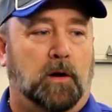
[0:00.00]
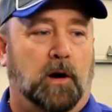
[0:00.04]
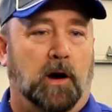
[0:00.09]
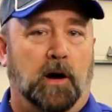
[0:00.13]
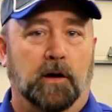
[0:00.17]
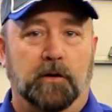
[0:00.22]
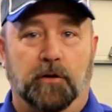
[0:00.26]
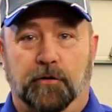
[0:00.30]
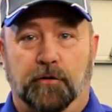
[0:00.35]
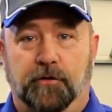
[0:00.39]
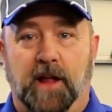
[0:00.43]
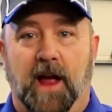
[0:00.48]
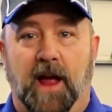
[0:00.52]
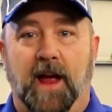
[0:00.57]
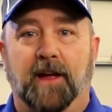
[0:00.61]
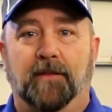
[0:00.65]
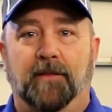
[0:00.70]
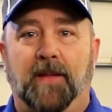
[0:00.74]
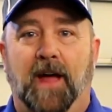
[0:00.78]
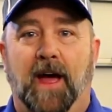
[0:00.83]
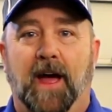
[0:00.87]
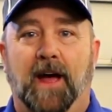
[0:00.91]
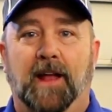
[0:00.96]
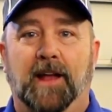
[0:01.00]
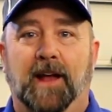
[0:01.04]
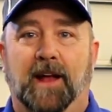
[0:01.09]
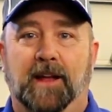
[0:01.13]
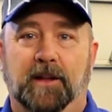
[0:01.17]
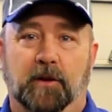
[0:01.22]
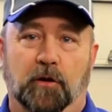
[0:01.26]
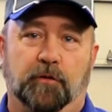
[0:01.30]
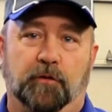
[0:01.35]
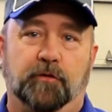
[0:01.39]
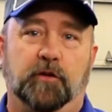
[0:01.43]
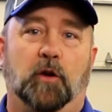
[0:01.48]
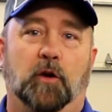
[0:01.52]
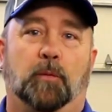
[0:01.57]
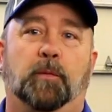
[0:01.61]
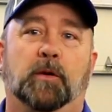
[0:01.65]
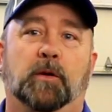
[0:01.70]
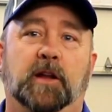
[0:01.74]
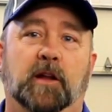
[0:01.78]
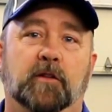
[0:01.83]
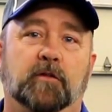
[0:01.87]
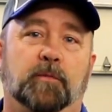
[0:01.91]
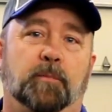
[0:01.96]
understand that and you'll still
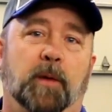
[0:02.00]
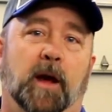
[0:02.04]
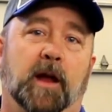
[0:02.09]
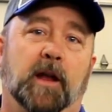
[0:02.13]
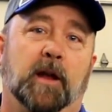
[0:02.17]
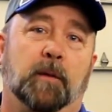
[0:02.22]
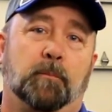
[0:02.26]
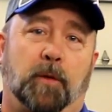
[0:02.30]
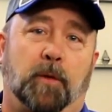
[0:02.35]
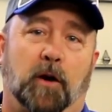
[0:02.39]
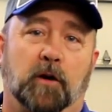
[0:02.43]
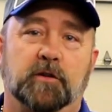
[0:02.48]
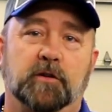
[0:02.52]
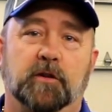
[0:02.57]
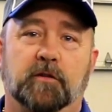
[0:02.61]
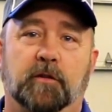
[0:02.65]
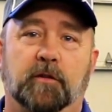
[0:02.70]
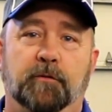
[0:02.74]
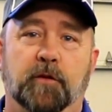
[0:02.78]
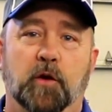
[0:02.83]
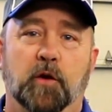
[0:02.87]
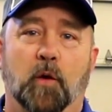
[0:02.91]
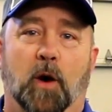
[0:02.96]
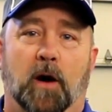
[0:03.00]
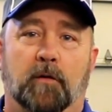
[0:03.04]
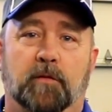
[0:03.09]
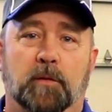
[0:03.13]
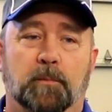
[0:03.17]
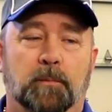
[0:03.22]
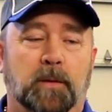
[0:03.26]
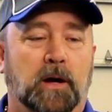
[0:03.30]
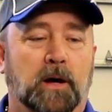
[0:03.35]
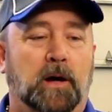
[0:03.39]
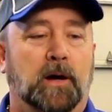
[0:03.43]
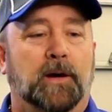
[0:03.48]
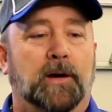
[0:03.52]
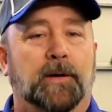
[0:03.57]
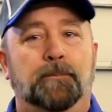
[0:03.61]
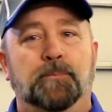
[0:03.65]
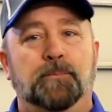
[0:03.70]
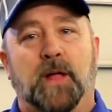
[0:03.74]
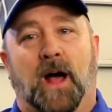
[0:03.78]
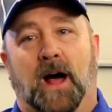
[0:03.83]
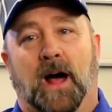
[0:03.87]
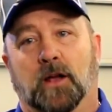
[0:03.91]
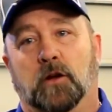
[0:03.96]
participate and purchase a few of them.
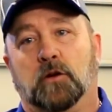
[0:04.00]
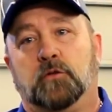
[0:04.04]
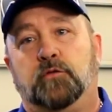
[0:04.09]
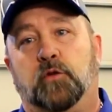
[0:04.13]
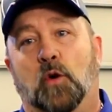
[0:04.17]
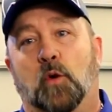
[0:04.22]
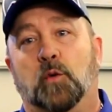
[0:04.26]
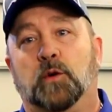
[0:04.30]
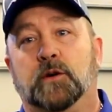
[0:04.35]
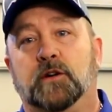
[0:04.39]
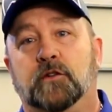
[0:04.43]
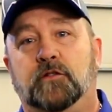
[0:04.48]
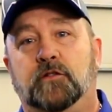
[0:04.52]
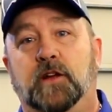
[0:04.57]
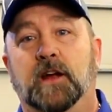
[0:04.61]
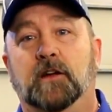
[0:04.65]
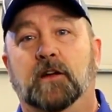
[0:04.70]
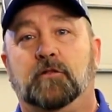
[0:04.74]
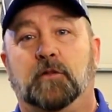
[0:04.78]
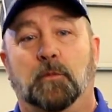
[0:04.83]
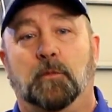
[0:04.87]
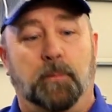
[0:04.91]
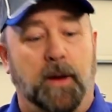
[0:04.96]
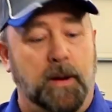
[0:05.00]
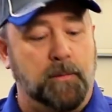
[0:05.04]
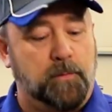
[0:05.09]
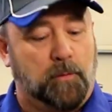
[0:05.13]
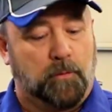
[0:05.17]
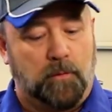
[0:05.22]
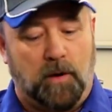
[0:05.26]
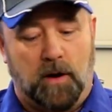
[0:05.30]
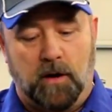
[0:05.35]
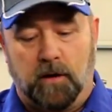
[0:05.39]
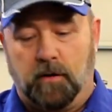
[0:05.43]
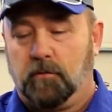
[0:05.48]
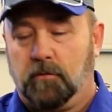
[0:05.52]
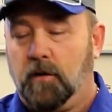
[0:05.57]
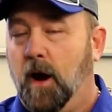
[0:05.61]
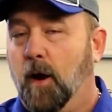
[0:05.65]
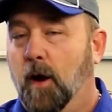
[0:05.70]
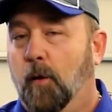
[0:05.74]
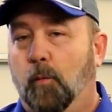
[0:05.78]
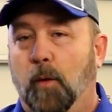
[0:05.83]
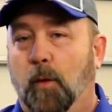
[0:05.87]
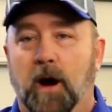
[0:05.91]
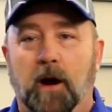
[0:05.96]
I look forward to seeing some people running
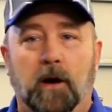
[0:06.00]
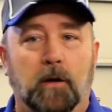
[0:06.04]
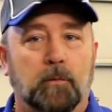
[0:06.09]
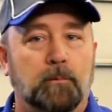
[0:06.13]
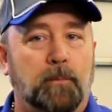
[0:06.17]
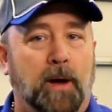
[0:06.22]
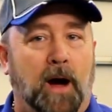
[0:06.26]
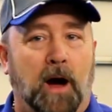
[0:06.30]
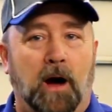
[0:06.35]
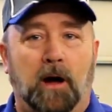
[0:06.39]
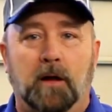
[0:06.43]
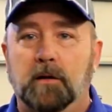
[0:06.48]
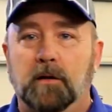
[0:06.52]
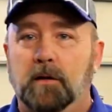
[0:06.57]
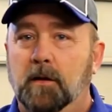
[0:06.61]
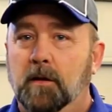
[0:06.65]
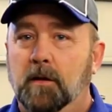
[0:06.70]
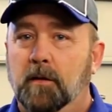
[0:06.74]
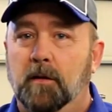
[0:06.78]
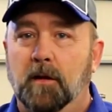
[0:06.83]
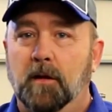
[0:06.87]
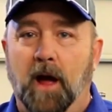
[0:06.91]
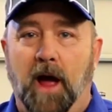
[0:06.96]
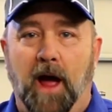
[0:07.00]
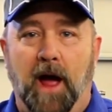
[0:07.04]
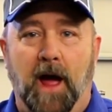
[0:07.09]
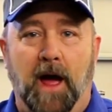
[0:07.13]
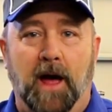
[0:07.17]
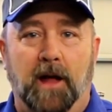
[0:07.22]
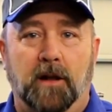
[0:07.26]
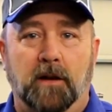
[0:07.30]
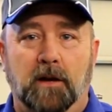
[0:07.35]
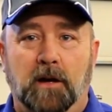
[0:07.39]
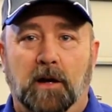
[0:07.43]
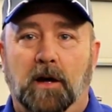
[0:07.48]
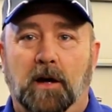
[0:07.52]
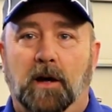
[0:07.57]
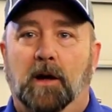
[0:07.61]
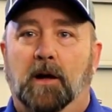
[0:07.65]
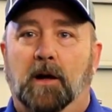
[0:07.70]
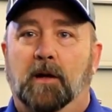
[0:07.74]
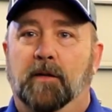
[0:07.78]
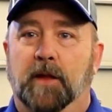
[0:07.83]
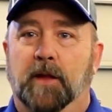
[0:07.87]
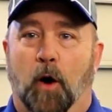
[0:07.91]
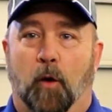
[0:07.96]
around wearing my hat.
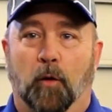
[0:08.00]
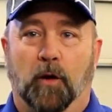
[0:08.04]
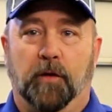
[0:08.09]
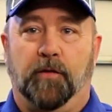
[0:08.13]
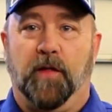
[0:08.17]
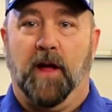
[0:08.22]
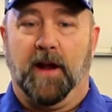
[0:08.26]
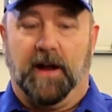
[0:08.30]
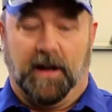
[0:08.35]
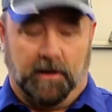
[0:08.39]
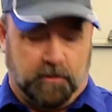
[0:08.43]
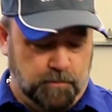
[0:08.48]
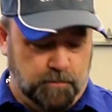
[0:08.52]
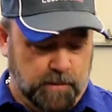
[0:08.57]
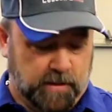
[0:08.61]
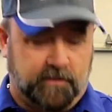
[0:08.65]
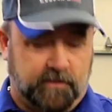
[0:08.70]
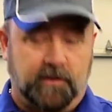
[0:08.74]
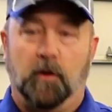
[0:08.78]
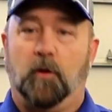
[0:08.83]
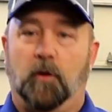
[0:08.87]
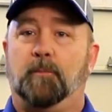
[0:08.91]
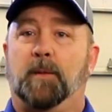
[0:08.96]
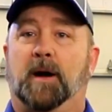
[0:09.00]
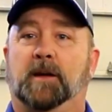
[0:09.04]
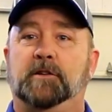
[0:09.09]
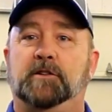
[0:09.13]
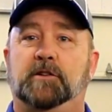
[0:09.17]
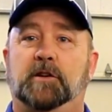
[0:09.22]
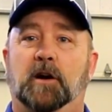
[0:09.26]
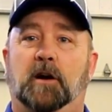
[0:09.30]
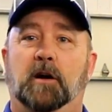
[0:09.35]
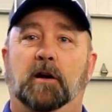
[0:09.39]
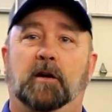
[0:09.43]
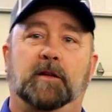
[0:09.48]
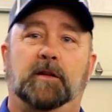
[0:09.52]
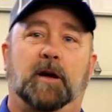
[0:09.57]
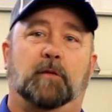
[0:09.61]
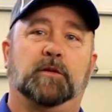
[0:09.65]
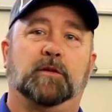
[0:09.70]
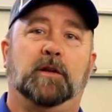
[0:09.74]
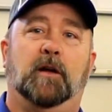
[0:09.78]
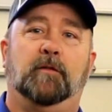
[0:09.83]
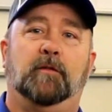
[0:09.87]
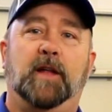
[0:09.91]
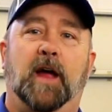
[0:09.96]
The only thing that's missing on my shirt is I
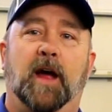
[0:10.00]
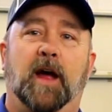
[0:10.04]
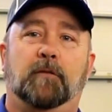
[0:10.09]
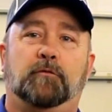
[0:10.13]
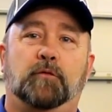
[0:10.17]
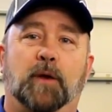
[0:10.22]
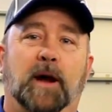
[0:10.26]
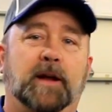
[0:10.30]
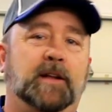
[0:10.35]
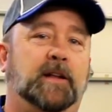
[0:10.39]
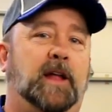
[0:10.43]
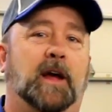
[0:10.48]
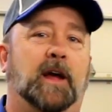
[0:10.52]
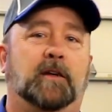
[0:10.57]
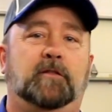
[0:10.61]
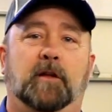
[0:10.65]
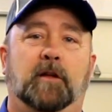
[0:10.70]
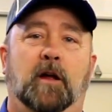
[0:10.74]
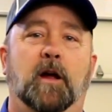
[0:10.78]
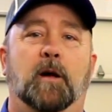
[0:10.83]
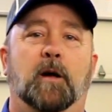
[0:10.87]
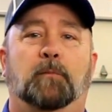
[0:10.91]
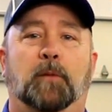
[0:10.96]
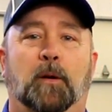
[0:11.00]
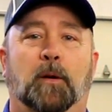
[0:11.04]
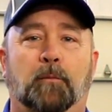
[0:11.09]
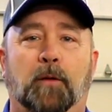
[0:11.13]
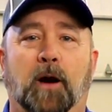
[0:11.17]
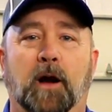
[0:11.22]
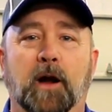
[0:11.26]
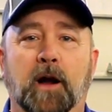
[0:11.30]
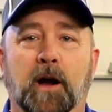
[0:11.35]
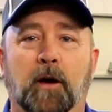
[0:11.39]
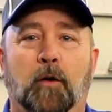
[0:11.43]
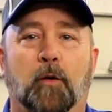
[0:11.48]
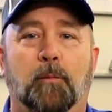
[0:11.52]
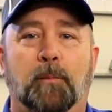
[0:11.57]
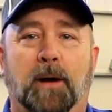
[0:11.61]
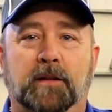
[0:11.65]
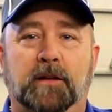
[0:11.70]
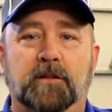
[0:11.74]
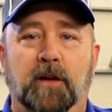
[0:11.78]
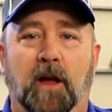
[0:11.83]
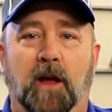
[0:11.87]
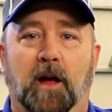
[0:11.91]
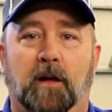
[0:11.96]
would love to have Rectech's emblem right here on
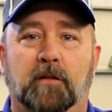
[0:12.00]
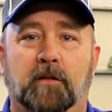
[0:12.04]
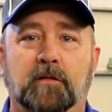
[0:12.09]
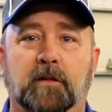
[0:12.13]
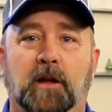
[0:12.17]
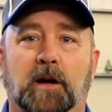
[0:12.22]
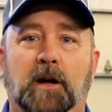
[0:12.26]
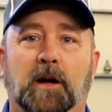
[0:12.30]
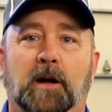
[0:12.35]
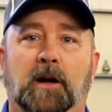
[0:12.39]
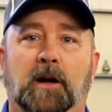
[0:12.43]
my chest,